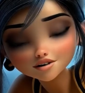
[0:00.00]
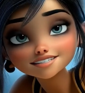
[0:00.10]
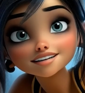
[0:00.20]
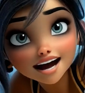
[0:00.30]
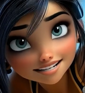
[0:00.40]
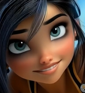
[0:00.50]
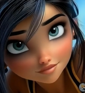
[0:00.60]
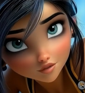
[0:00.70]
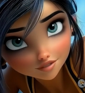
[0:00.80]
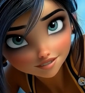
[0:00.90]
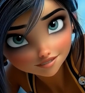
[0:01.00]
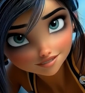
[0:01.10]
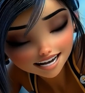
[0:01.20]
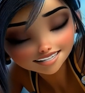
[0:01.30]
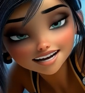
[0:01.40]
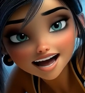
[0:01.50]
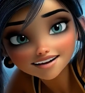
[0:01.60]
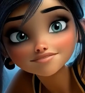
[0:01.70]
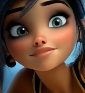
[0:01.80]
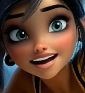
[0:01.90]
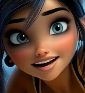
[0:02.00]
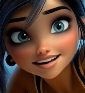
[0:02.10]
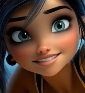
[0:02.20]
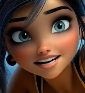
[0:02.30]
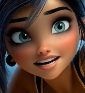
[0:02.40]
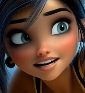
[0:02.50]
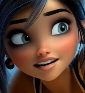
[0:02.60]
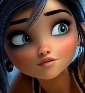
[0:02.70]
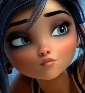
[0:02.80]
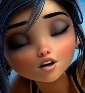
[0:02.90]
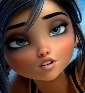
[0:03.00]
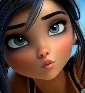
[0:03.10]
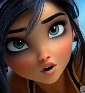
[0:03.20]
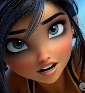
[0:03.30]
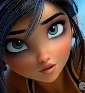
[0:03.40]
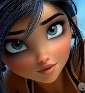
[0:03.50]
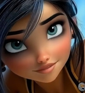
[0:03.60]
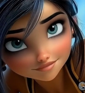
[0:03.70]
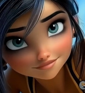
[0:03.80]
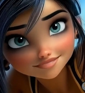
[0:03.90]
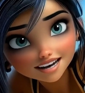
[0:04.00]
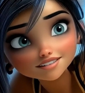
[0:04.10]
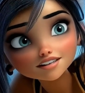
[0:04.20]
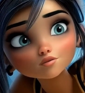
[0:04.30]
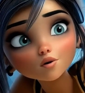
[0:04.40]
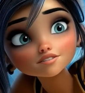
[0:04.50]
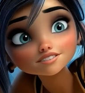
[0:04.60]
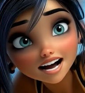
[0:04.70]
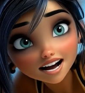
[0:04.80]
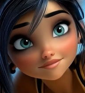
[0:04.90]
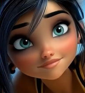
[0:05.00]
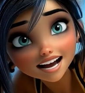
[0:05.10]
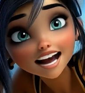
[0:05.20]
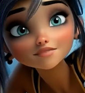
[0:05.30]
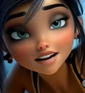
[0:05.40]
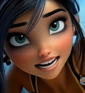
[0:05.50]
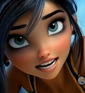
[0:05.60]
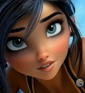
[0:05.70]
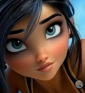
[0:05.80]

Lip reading: works a lot smoother and you have a better idea of what you're working with, saving you both time and money.